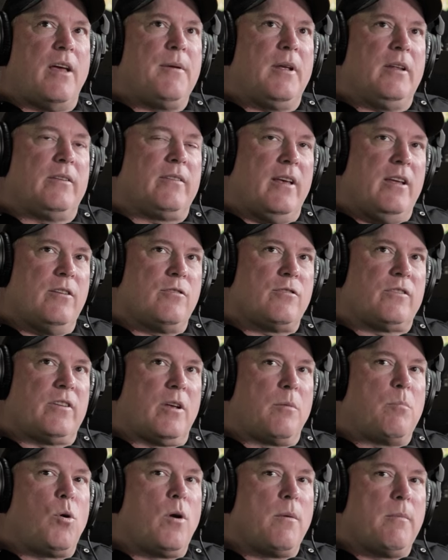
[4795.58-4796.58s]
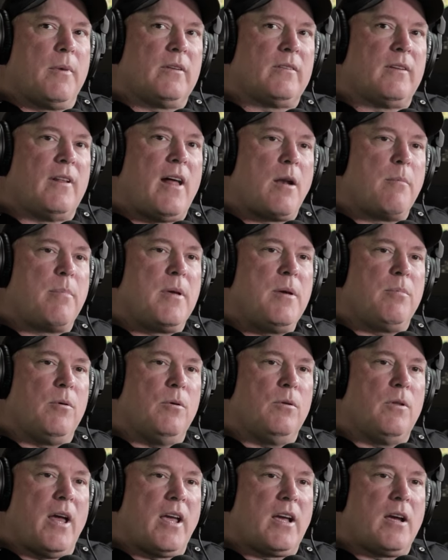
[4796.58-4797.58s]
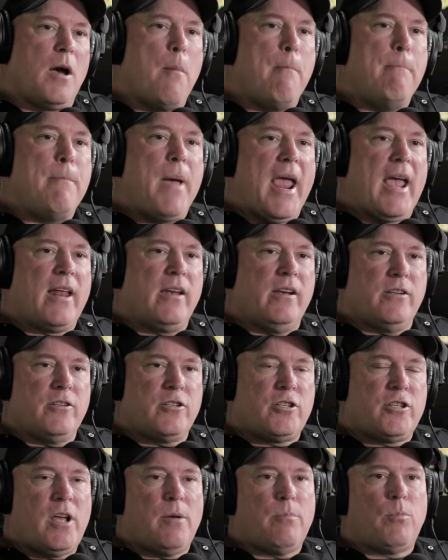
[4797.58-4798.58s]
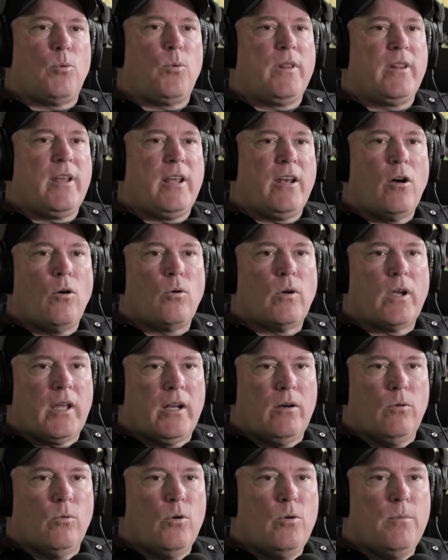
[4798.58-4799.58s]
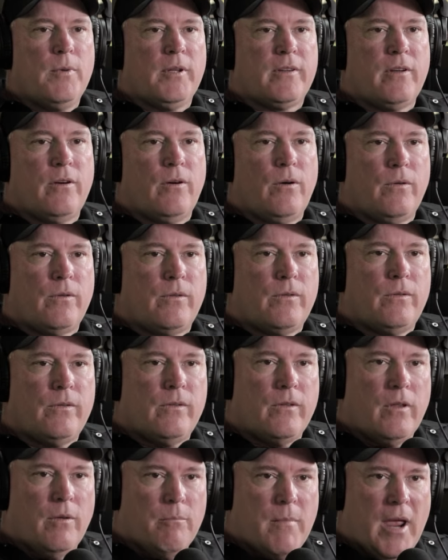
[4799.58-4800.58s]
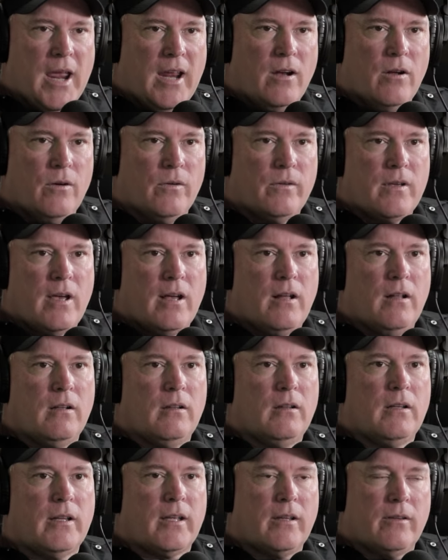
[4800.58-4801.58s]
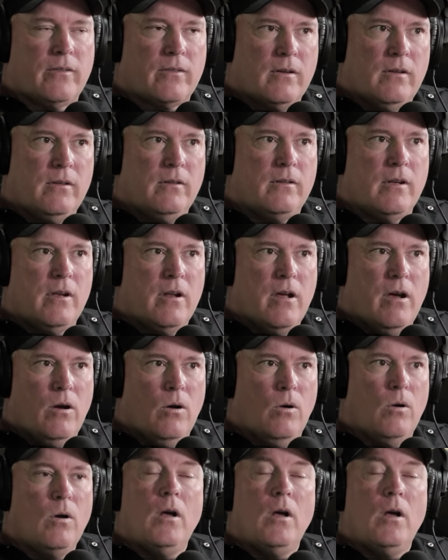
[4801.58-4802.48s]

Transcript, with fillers: I mean, it's an interesting point because a lot of people like abandon ship when they don't get a room at the main hotel. Like it's good to know.